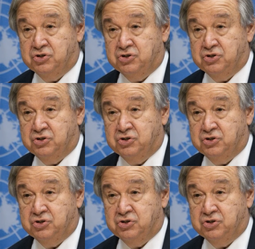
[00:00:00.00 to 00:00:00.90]

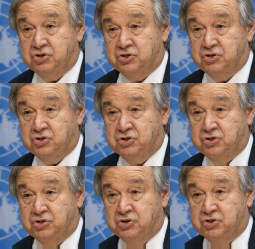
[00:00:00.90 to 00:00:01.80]

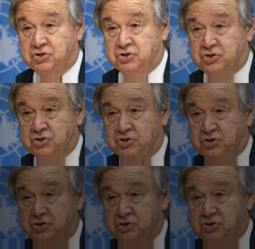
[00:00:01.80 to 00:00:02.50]
[no speech]